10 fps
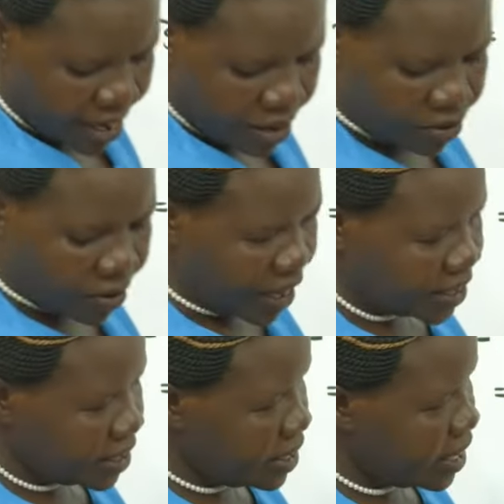look at
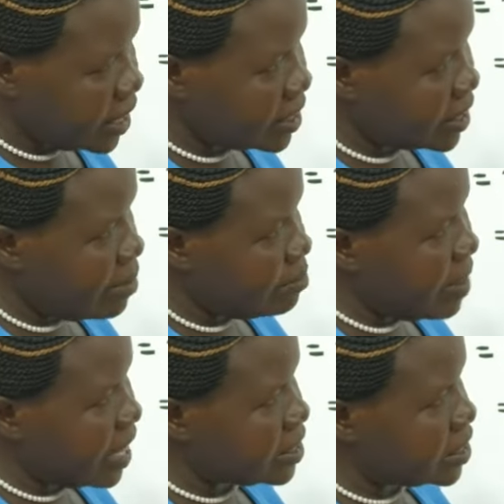the exam
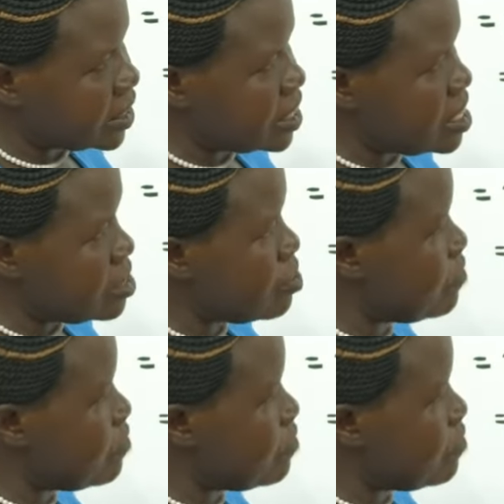part C of